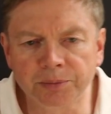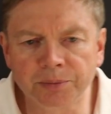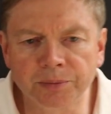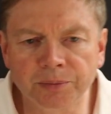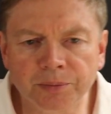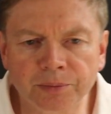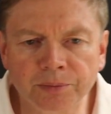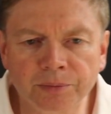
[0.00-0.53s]

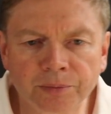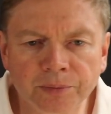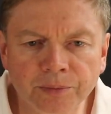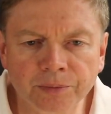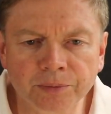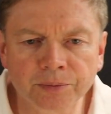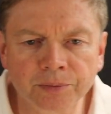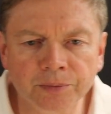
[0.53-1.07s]

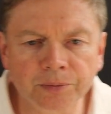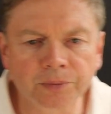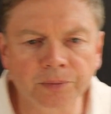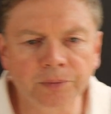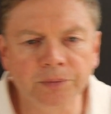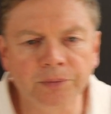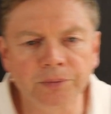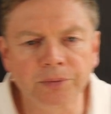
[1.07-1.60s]

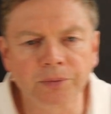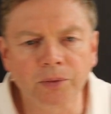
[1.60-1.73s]
(silence)